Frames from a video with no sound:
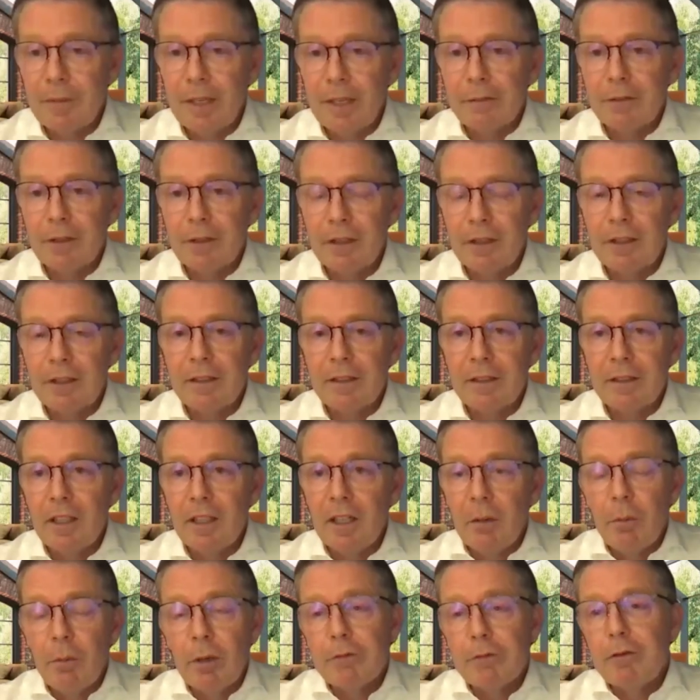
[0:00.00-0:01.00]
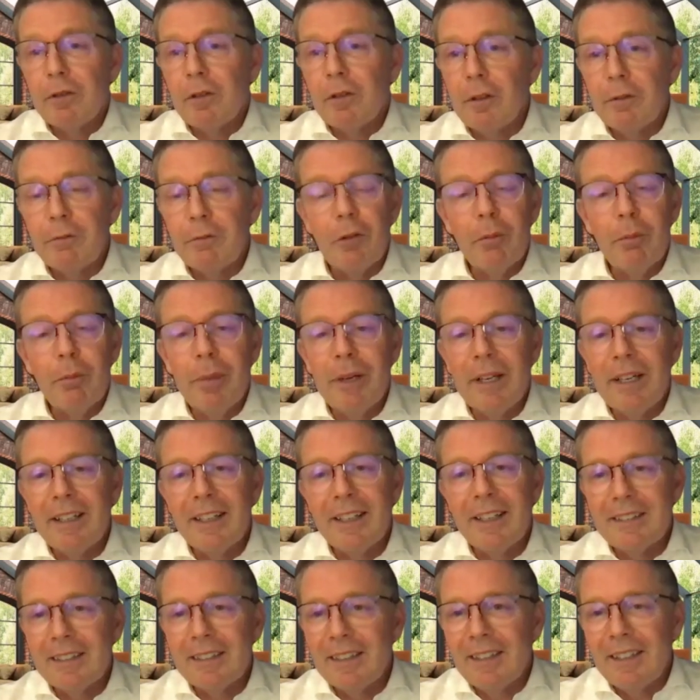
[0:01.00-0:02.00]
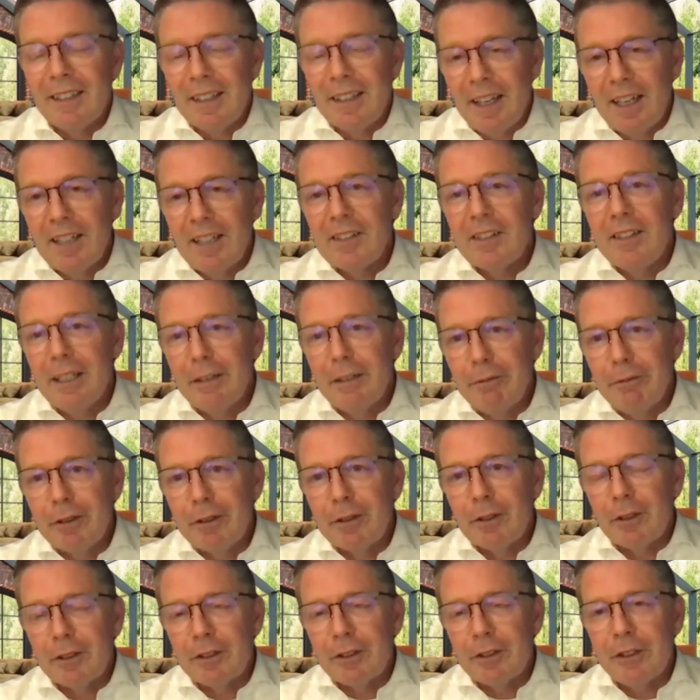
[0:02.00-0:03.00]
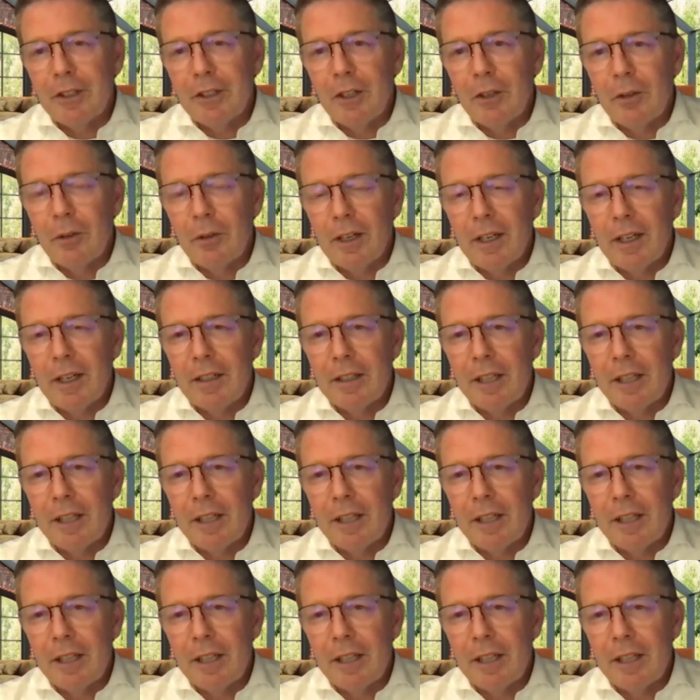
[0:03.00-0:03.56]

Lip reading: Definitely. But for forbidding it, it's difficult, you know.